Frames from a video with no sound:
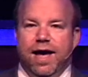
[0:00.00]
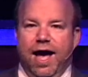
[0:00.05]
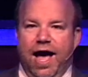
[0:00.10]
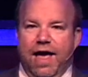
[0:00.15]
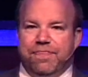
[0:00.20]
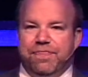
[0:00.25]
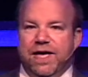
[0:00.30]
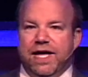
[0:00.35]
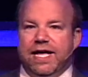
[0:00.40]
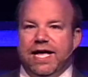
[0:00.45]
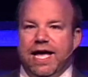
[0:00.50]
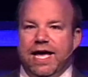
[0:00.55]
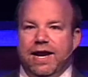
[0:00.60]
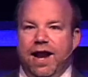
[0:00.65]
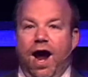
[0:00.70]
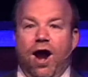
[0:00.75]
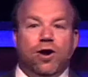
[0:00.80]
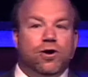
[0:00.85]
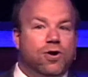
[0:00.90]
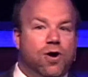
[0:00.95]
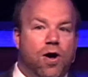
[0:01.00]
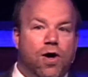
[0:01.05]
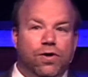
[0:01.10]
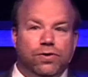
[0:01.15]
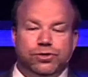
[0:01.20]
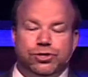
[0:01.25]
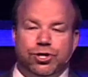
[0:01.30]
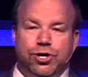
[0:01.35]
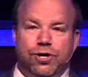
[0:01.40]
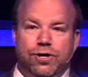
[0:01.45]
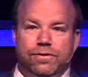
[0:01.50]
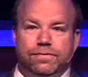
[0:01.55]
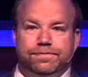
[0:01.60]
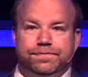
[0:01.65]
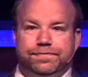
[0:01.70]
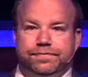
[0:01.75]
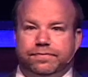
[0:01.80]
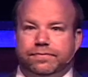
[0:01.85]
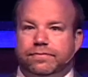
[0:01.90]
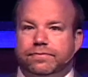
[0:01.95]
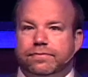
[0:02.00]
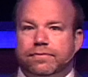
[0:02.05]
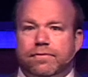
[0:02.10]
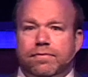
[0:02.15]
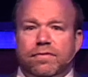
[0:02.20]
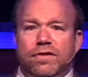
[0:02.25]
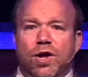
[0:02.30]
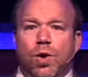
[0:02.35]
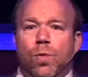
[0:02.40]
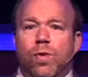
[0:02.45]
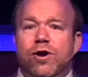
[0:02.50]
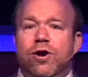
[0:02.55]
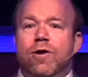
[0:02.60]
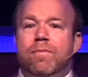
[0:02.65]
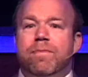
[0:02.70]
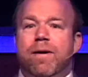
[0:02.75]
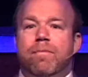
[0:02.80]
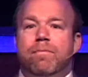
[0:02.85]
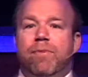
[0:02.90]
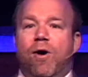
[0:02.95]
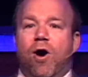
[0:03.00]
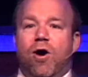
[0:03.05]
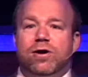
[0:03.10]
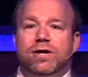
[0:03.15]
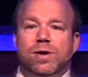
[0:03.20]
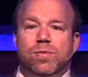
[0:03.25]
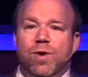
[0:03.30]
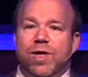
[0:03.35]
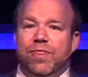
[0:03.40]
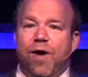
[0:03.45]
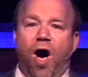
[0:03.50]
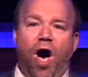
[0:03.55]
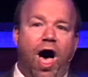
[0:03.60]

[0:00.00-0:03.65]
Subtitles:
I think in our culture, we are bombarded with